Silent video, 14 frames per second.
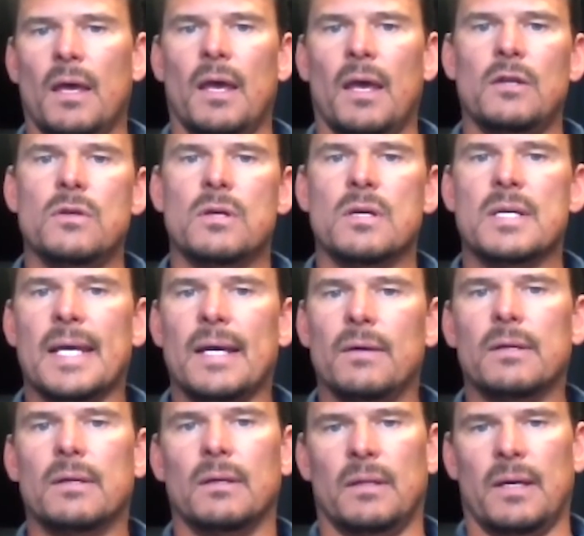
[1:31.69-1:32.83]
and you can
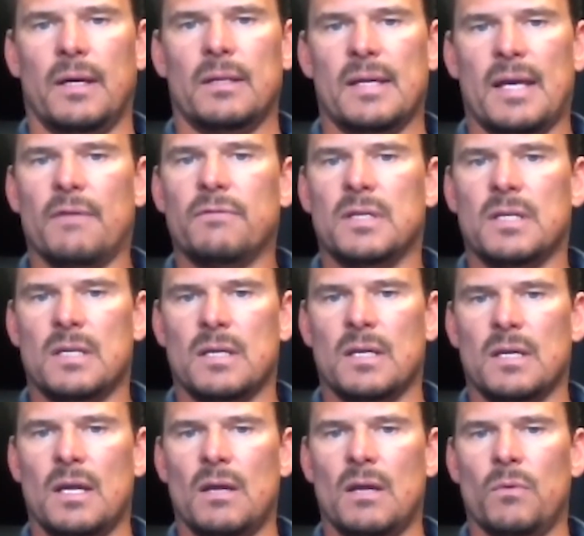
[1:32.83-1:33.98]
calculate the
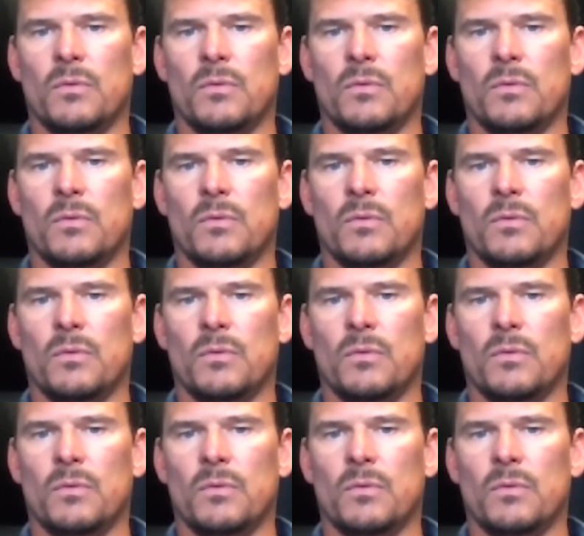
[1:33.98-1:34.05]
FTE